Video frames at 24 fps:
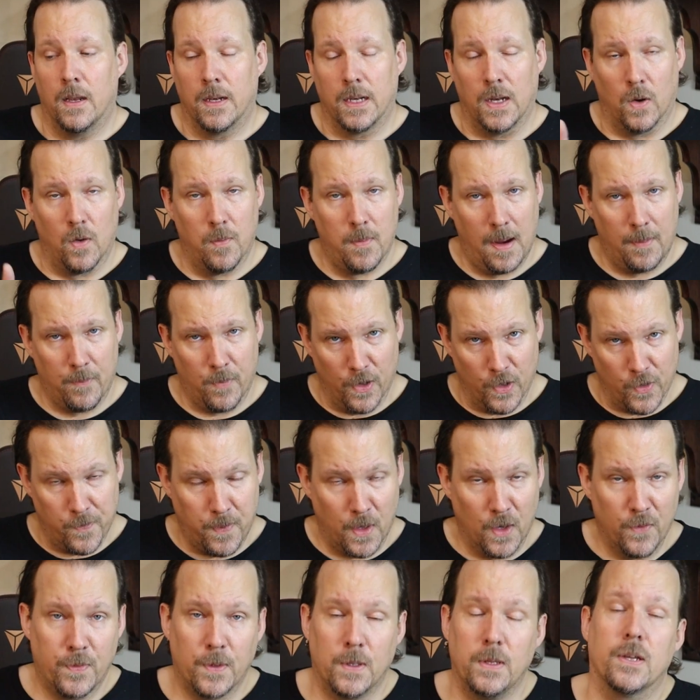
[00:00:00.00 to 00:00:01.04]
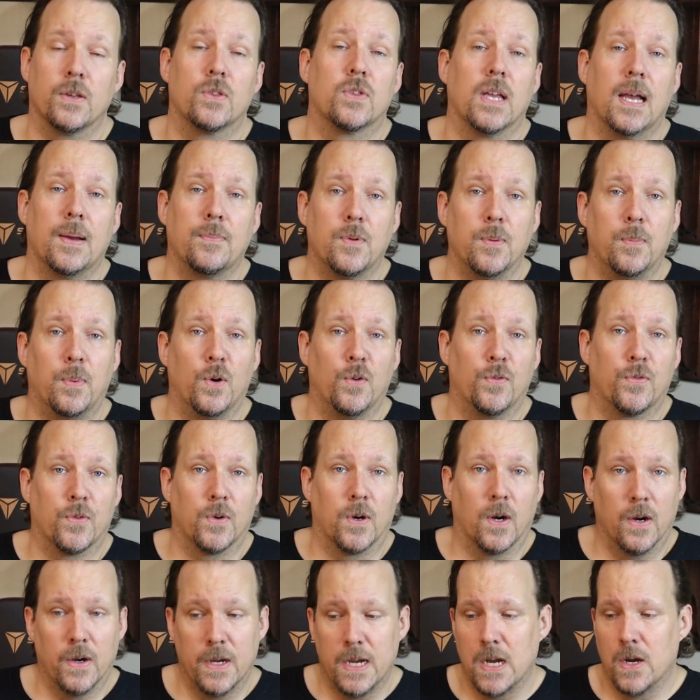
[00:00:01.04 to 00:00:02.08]
Now remember, it's perfectly acceptable
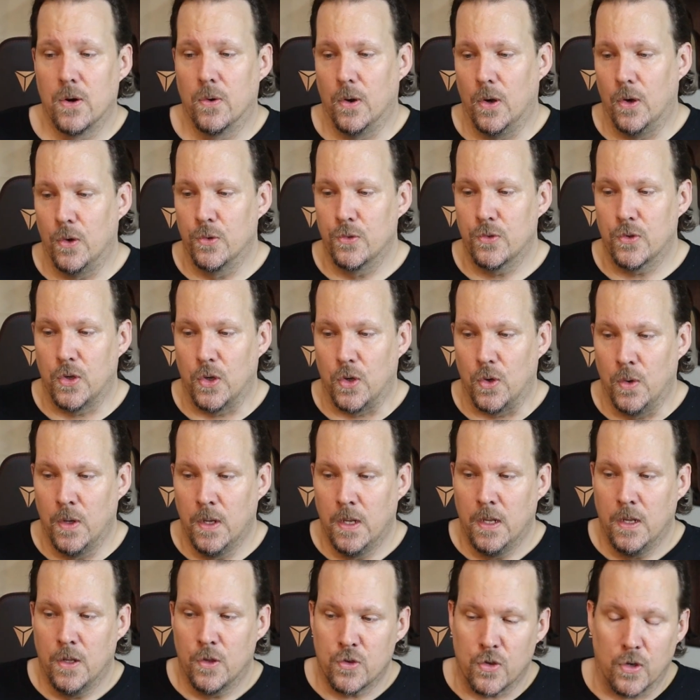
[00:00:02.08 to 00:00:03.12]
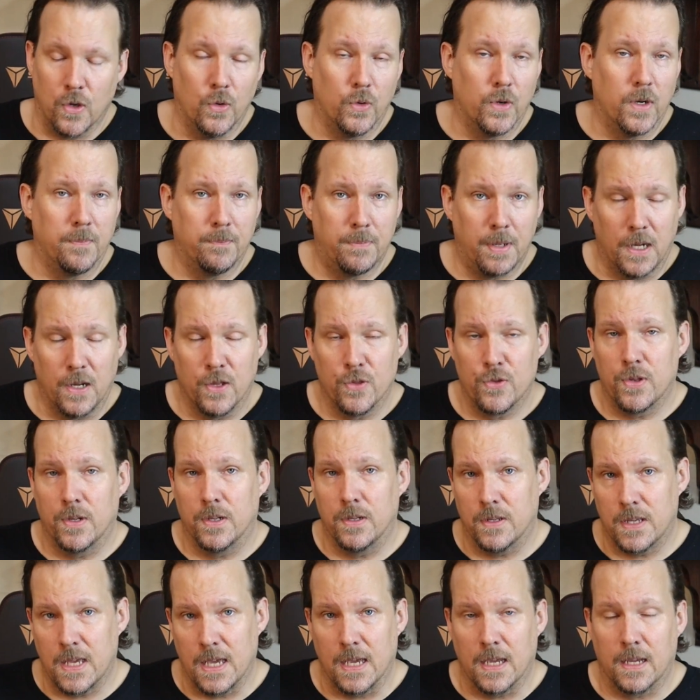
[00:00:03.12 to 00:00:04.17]
for our heroes to shoot and punch
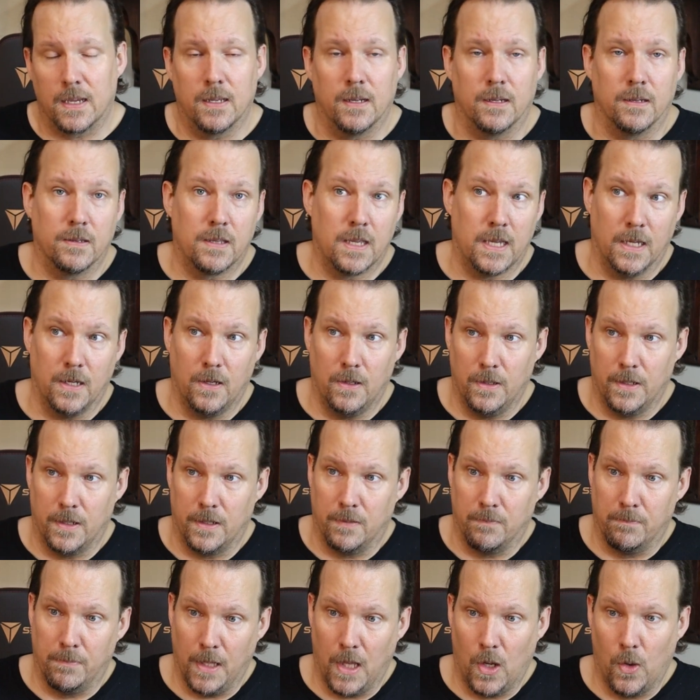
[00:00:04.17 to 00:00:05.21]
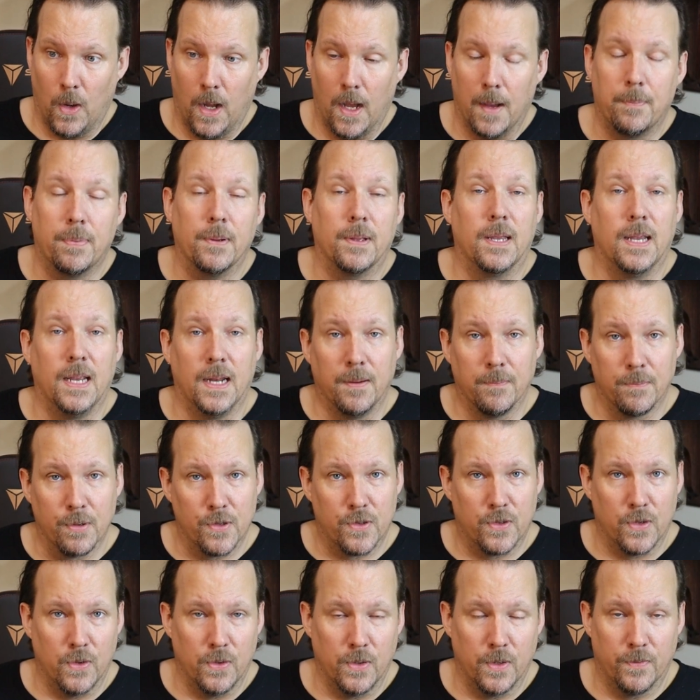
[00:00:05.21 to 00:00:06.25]
and kick and kill and blow up in
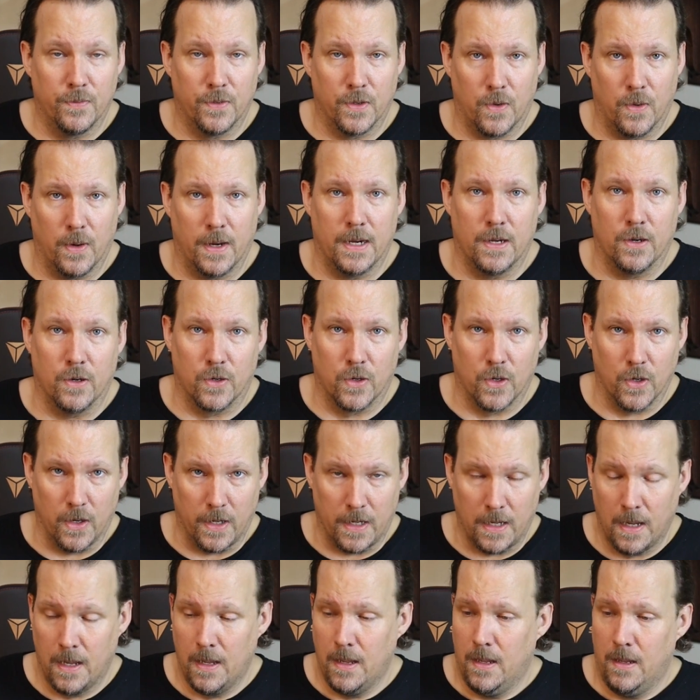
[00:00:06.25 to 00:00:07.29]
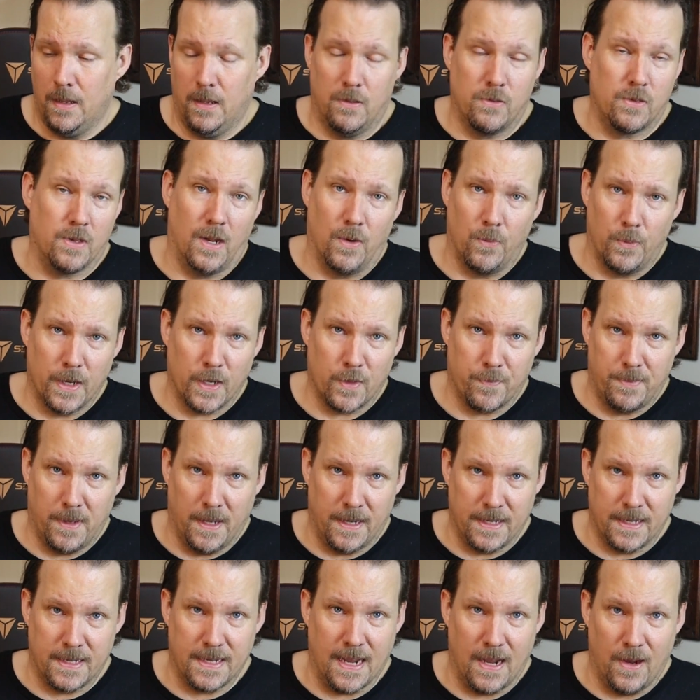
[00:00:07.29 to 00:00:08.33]
pursuit of the greater good. John Wick's
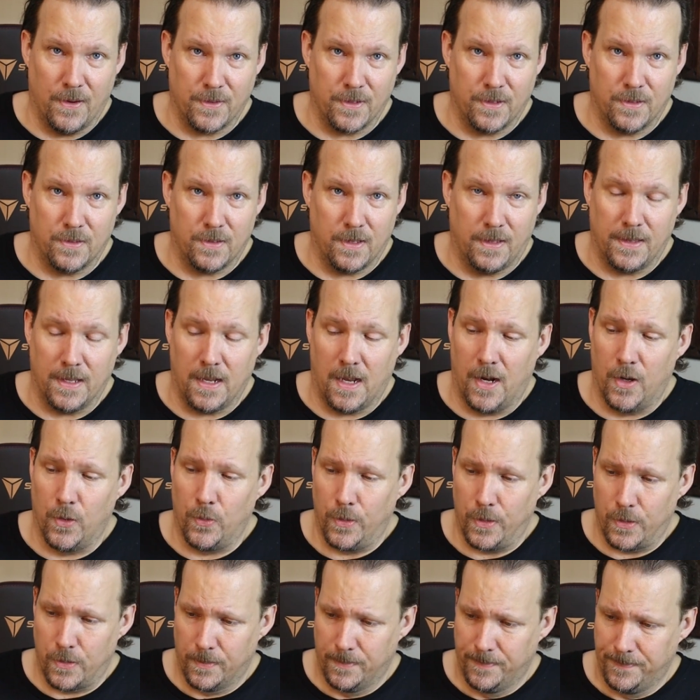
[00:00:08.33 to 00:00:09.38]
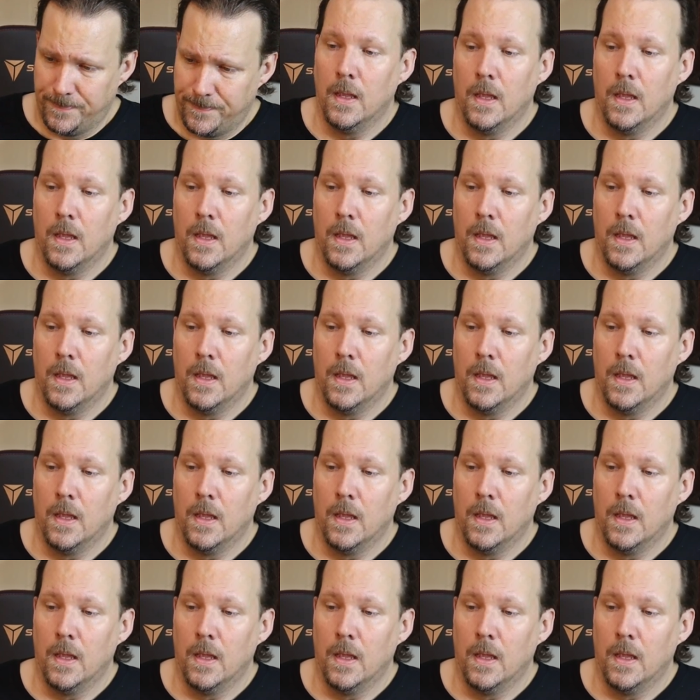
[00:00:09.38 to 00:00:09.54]
body count is in the hundreds.